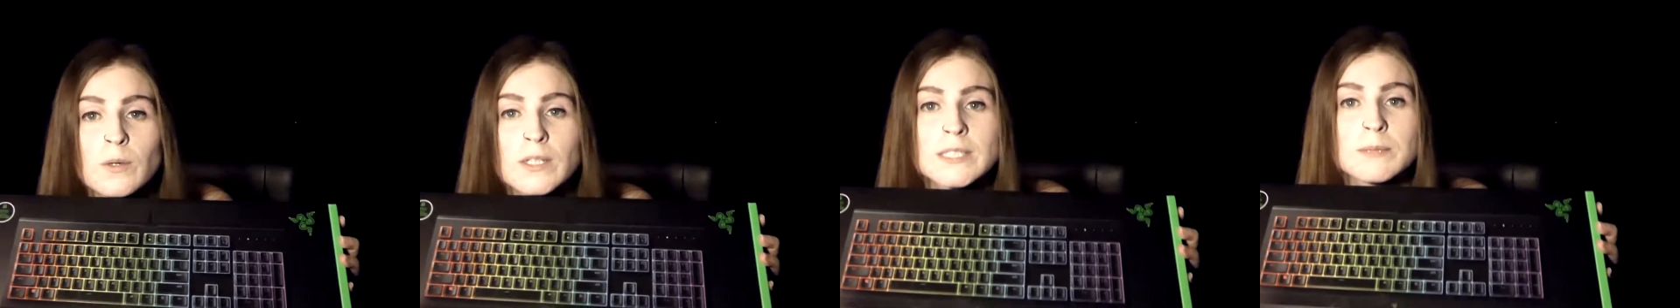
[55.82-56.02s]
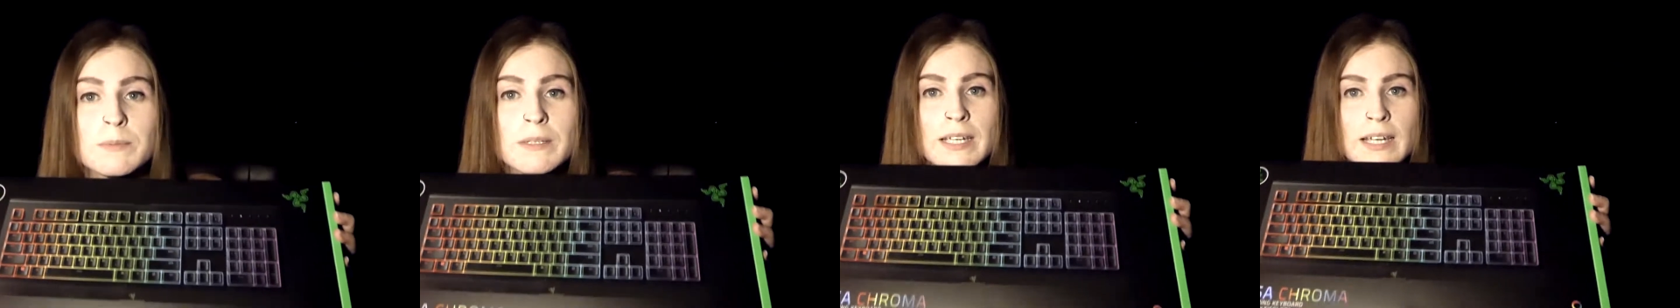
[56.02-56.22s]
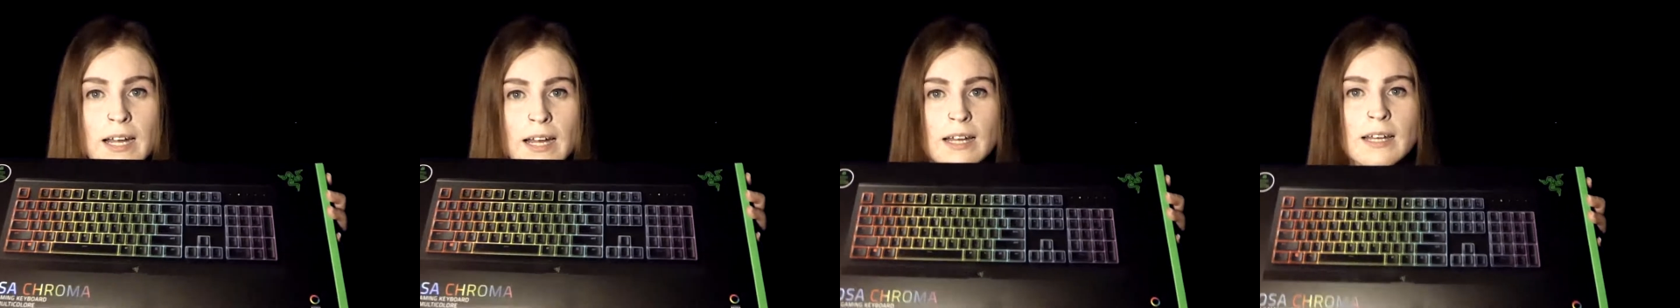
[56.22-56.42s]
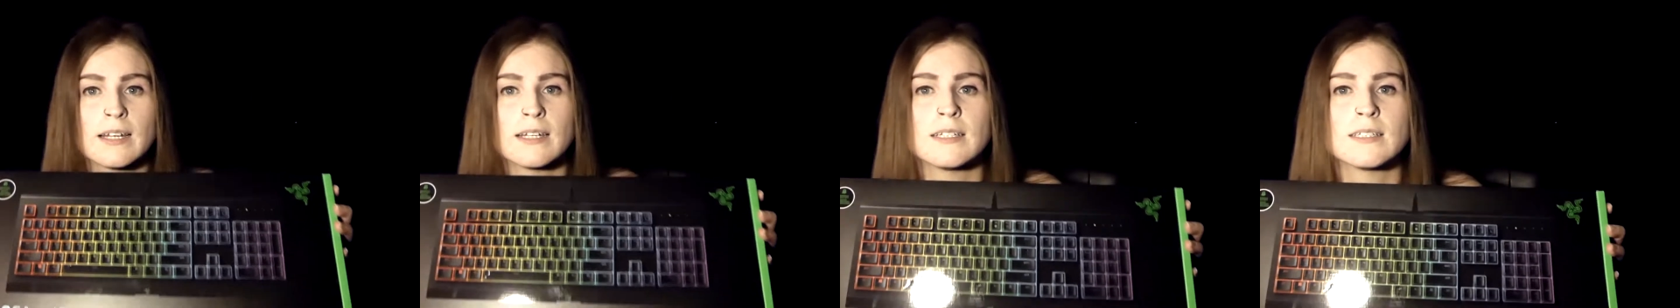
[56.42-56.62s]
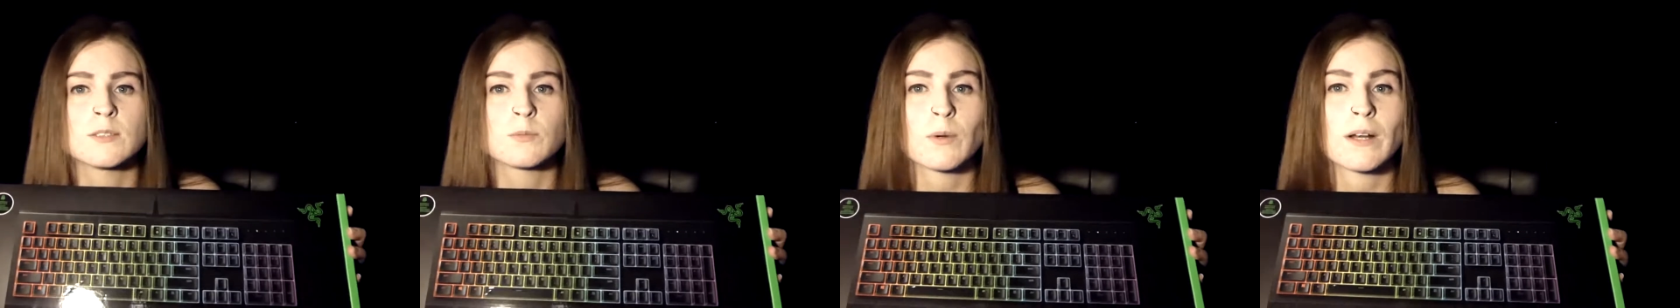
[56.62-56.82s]
was
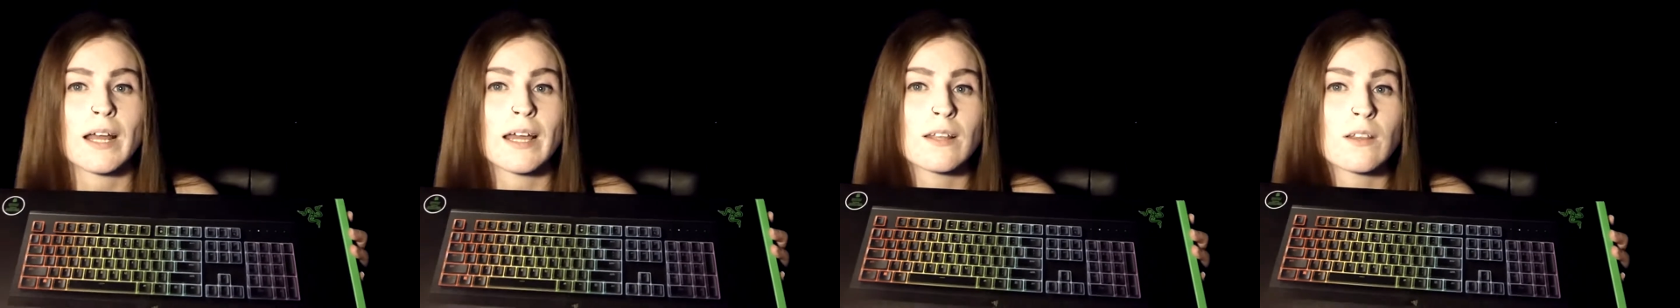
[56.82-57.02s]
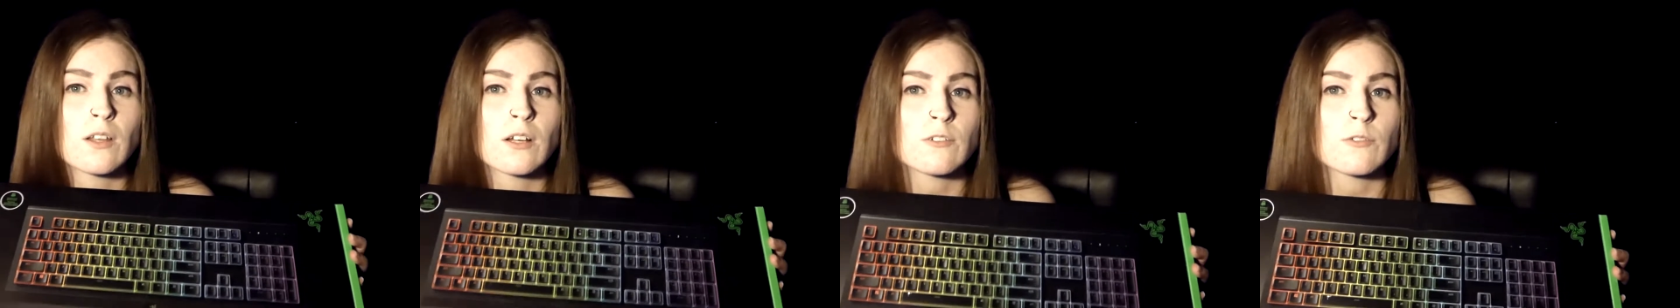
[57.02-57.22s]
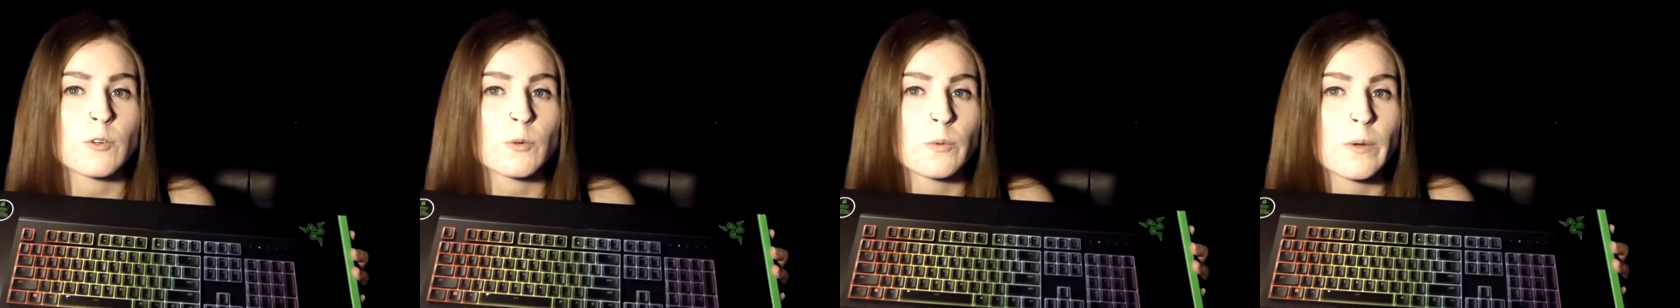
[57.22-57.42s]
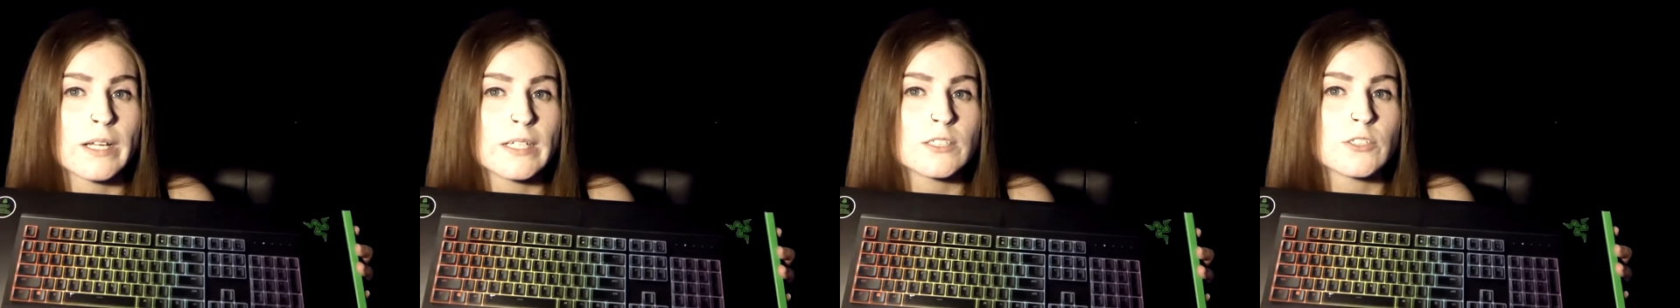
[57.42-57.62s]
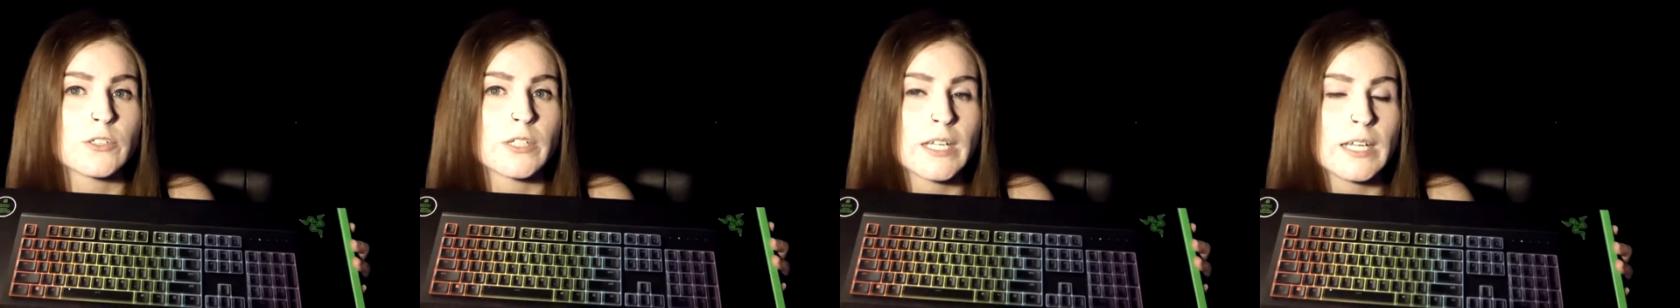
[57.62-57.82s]
because when I had looked for
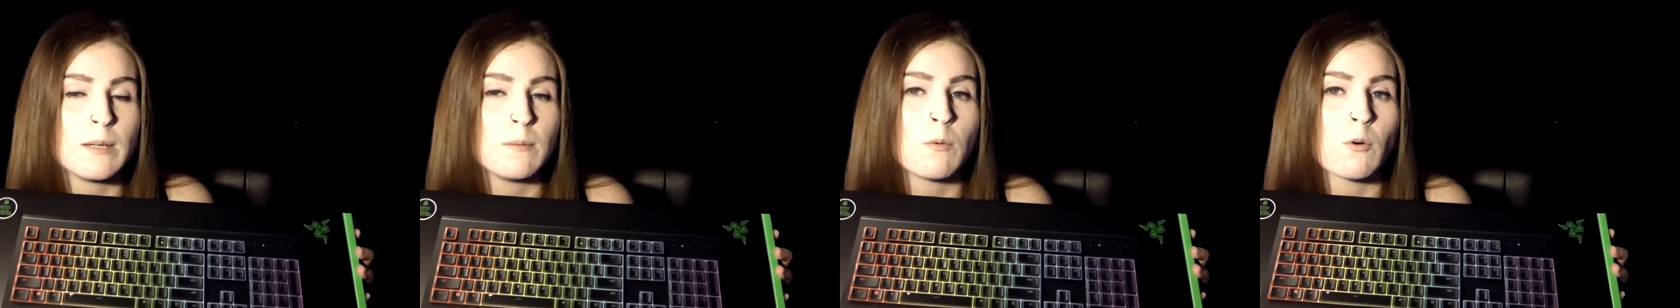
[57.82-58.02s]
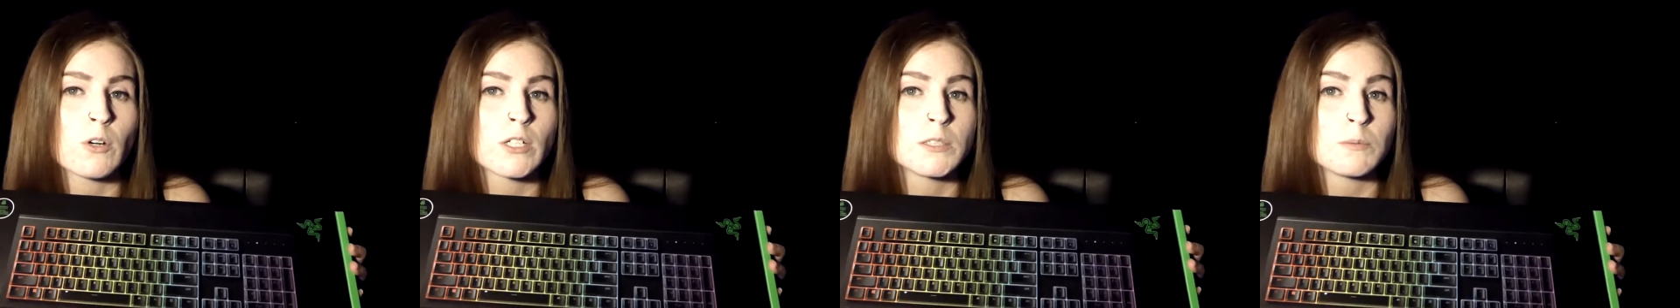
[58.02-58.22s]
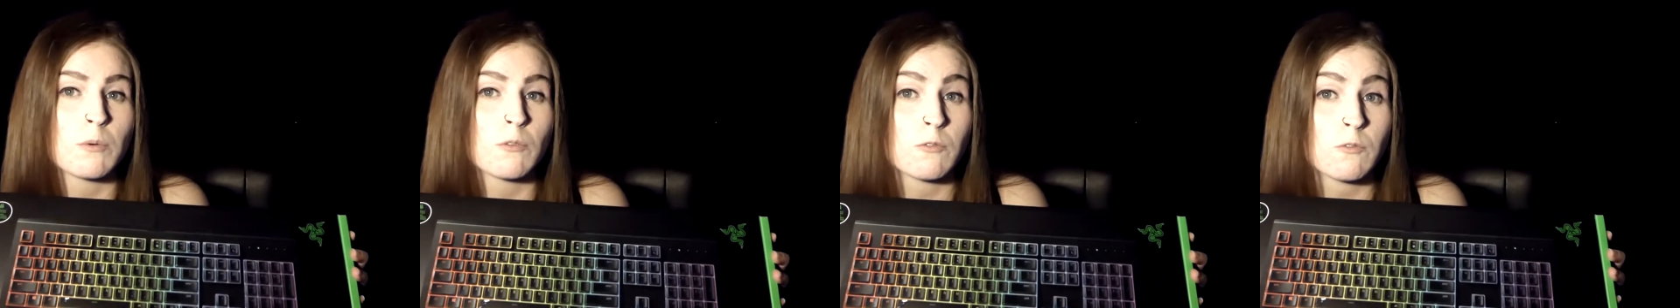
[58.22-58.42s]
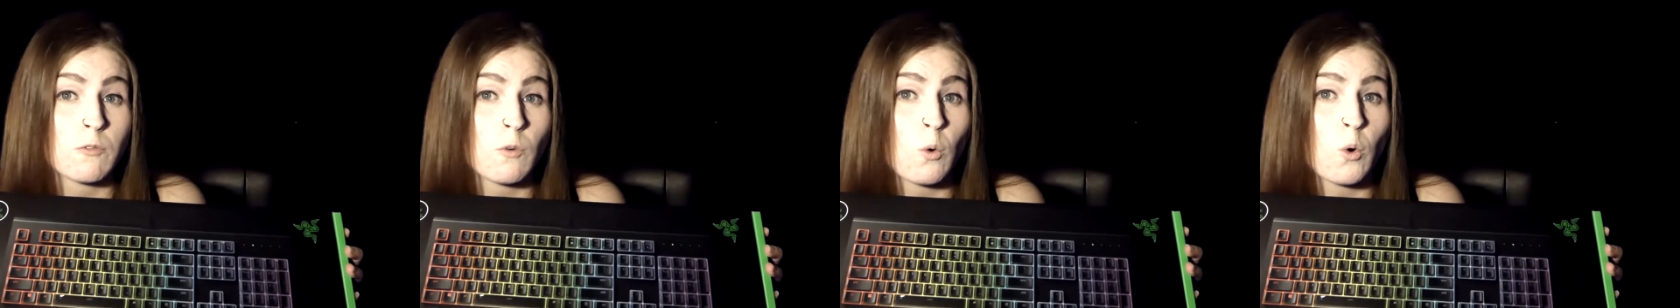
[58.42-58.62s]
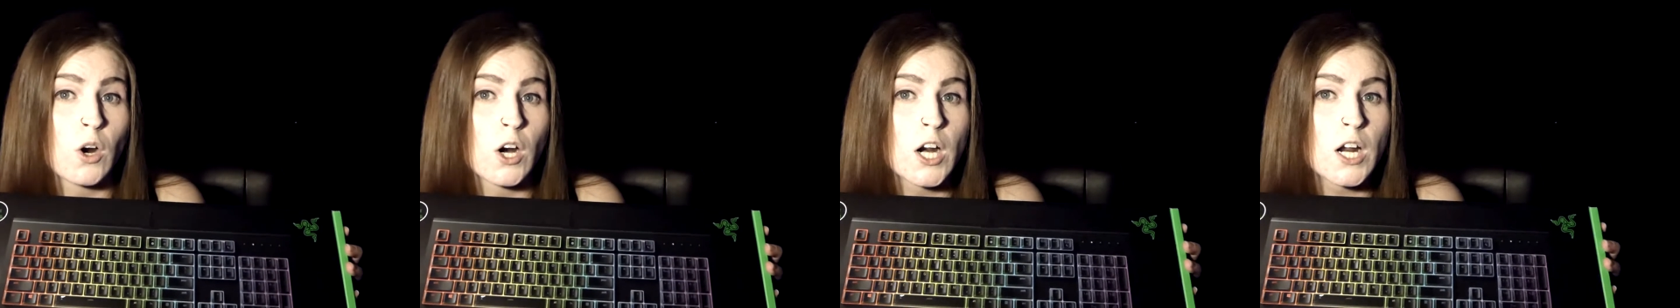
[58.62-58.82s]
Razer keyboards
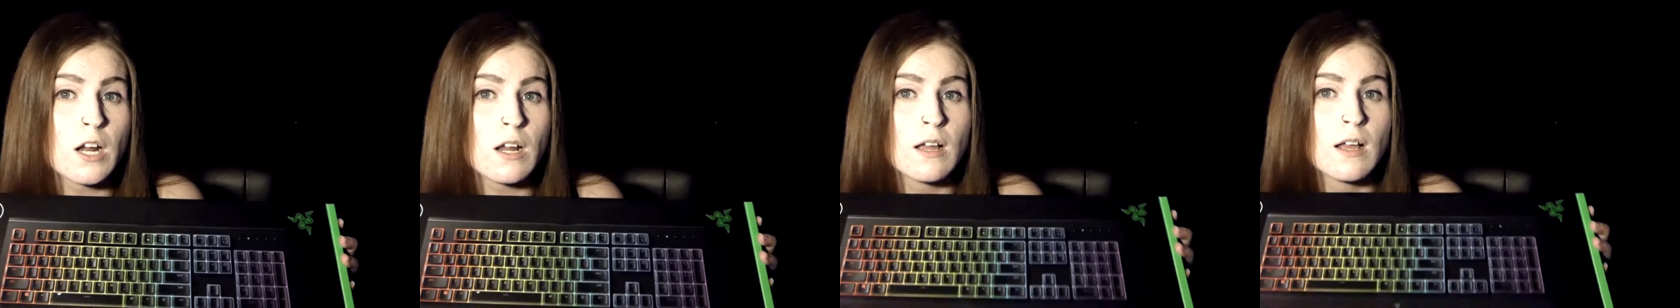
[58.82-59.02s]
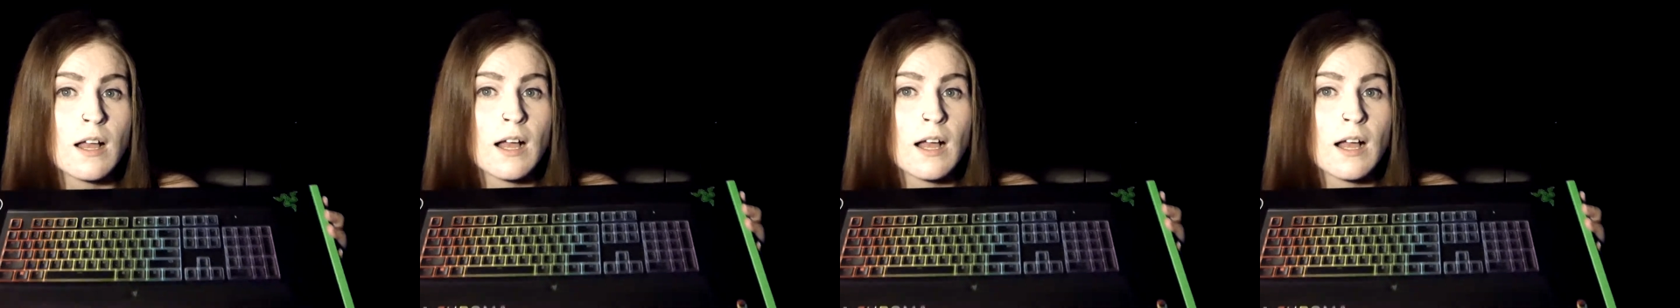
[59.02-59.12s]
before,